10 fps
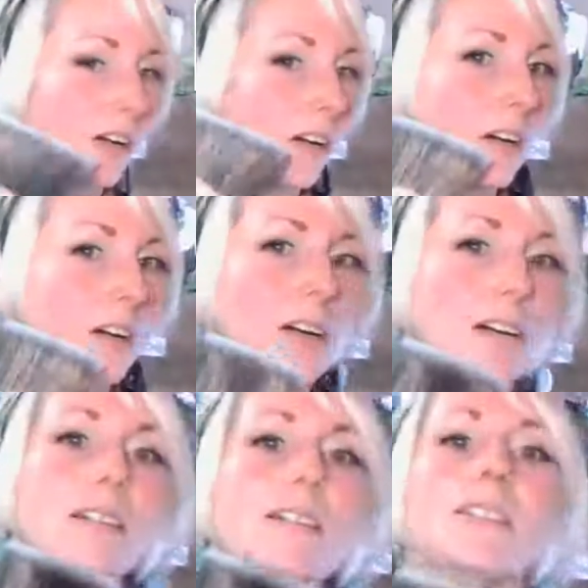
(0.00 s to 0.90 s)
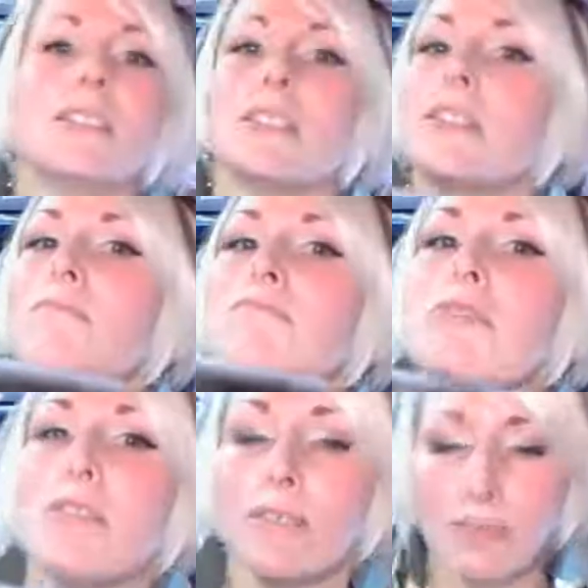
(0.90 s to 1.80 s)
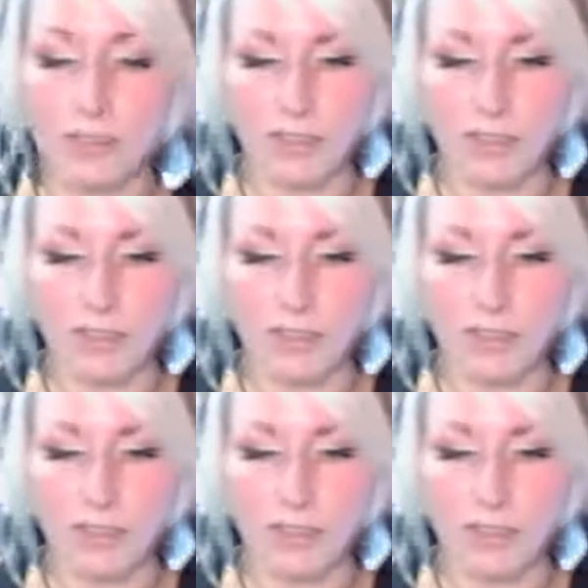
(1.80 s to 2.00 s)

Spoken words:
Oh, it's so beautiful.